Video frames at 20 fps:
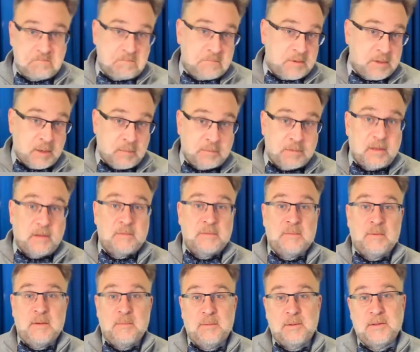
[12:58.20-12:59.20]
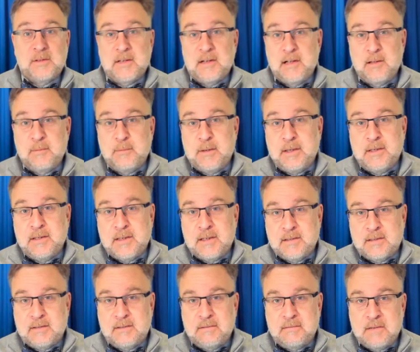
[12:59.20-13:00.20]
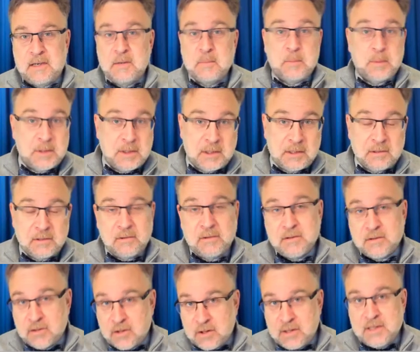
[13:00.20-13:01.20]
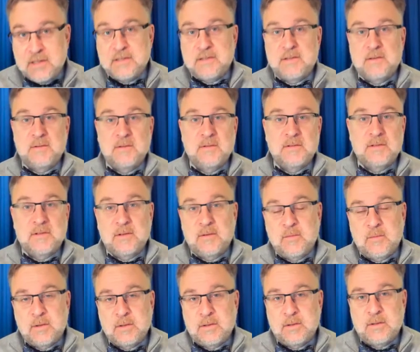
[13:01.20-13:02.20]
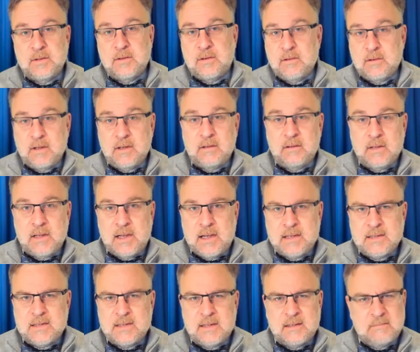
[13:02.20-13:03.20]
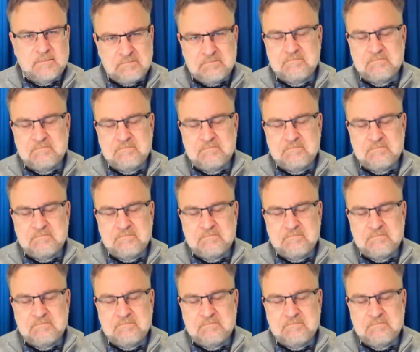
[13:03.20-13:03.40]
sometimes people tell me that, in particular, Chinese students don't want to talk in class. That